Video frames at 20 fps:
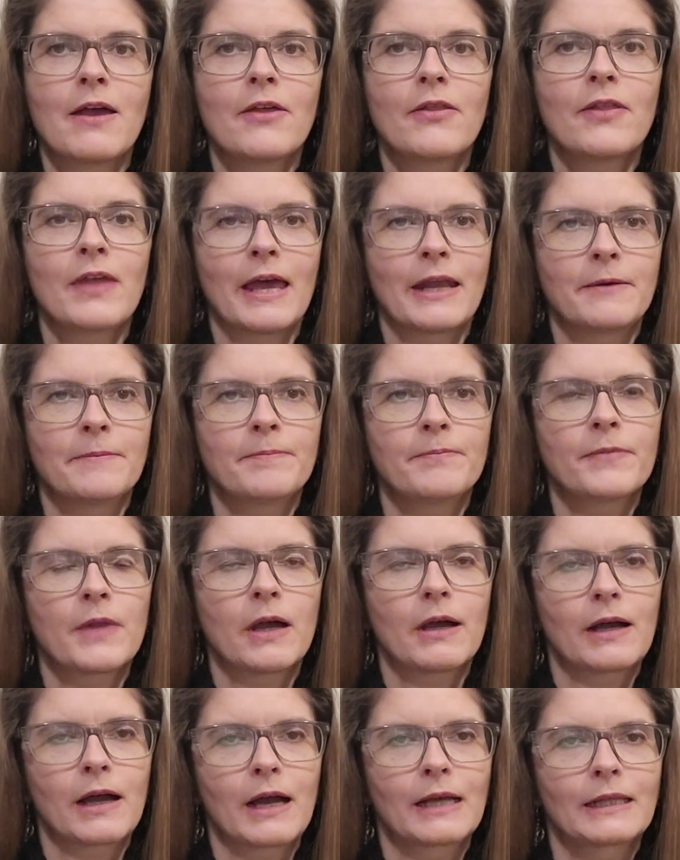Then
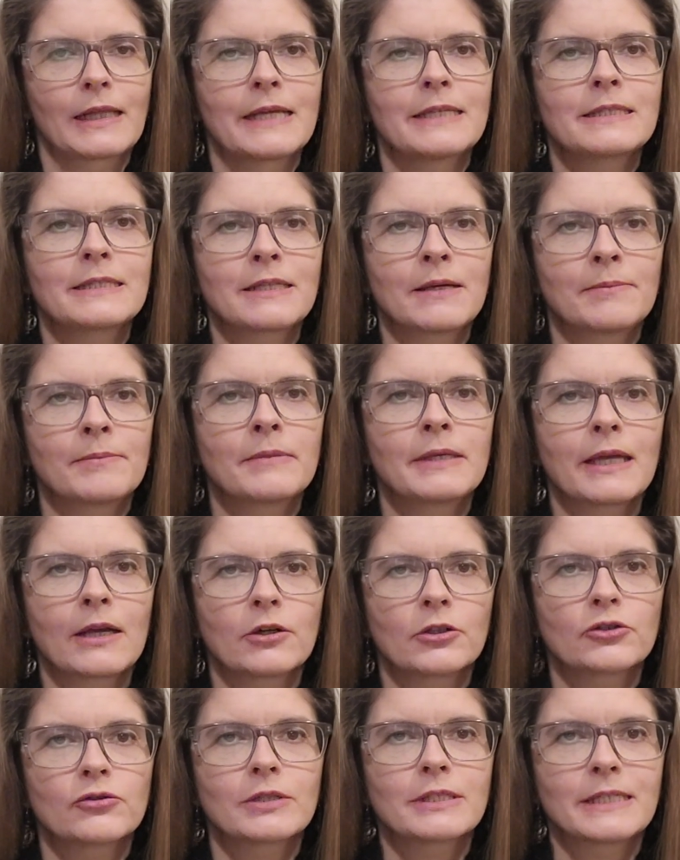I'll highlight some
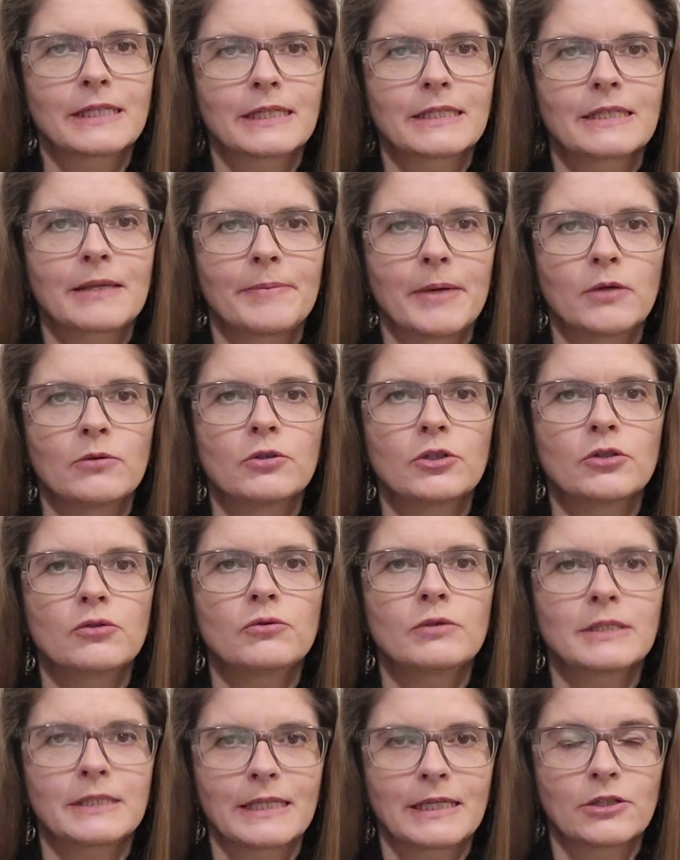characteristics about Dune
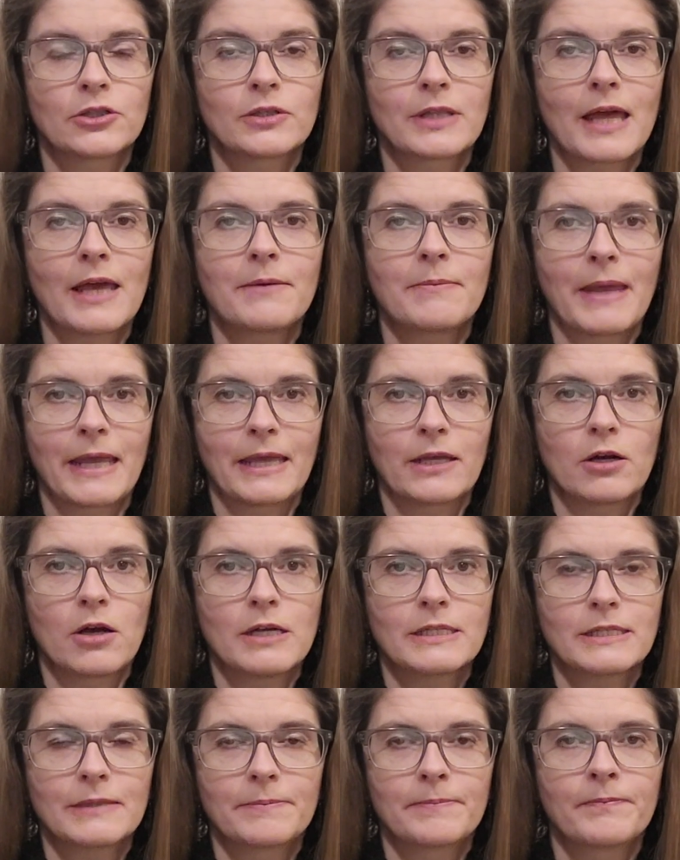stitch that make it
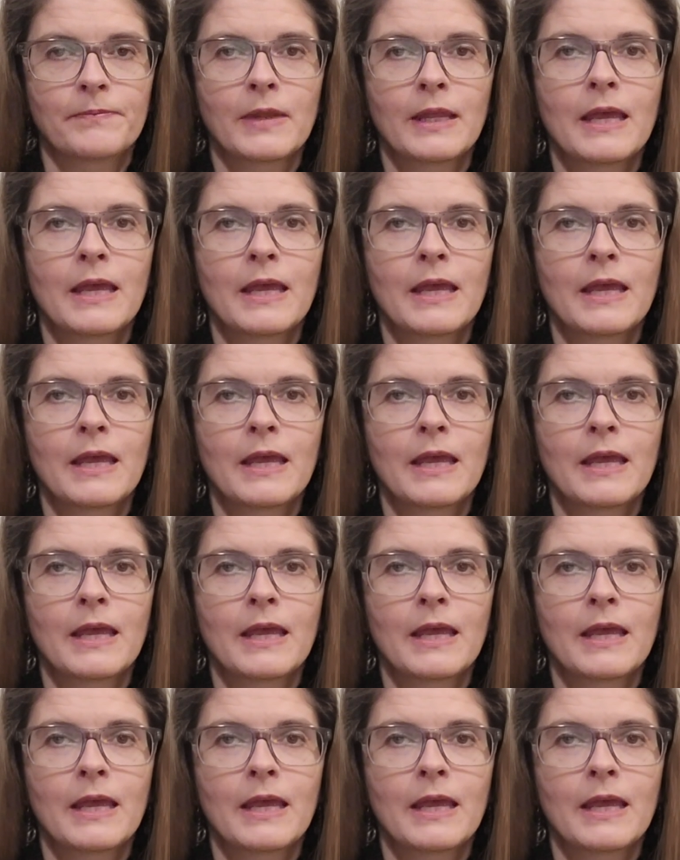awesome.